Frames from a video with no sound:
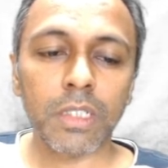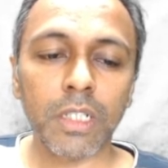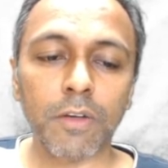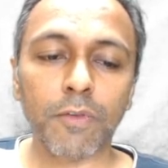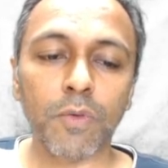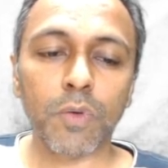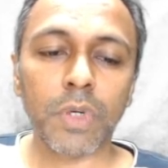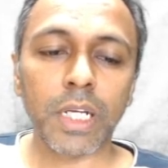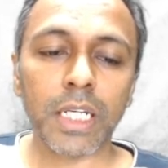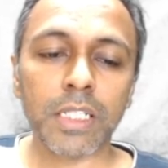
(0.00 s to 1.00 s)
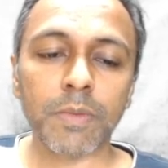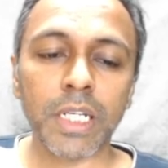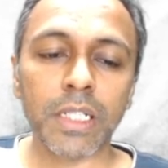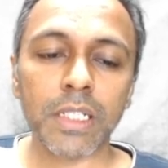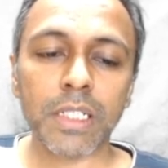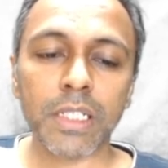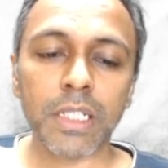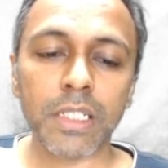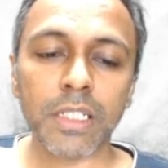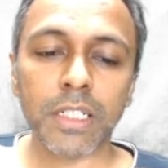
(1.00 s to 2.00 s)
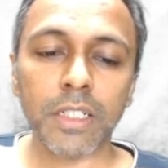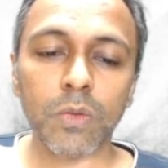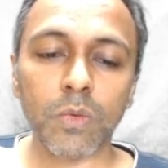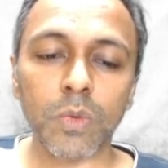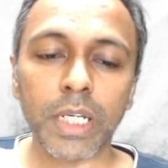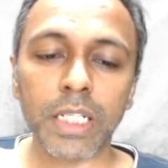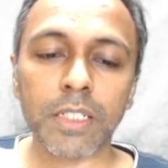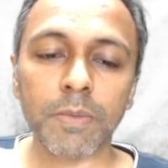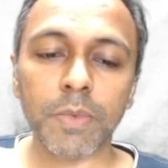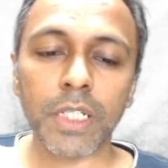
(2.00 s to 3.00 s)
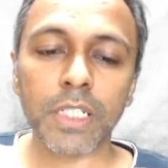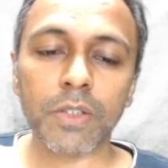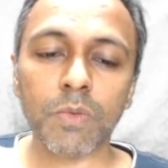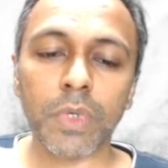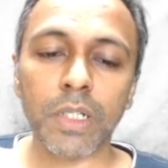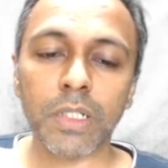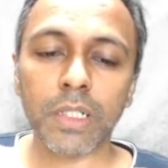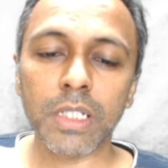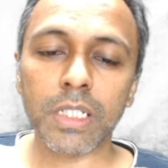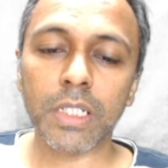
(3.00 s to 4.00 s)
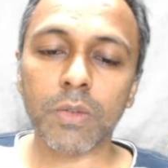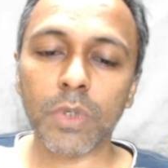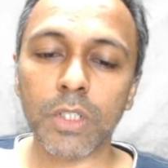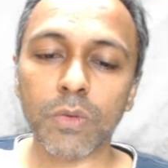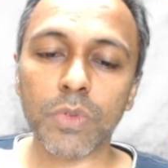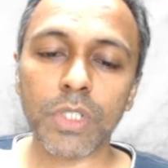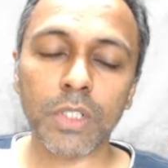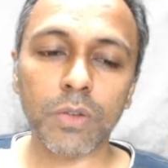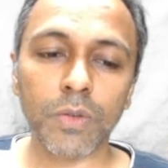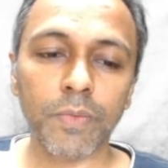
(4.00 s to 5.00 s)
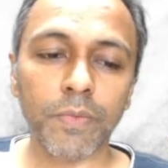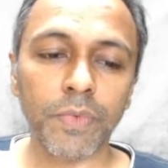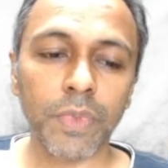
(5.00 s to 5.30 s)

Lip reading: Therefore x minus 6 into x plus 1 is equal to 0.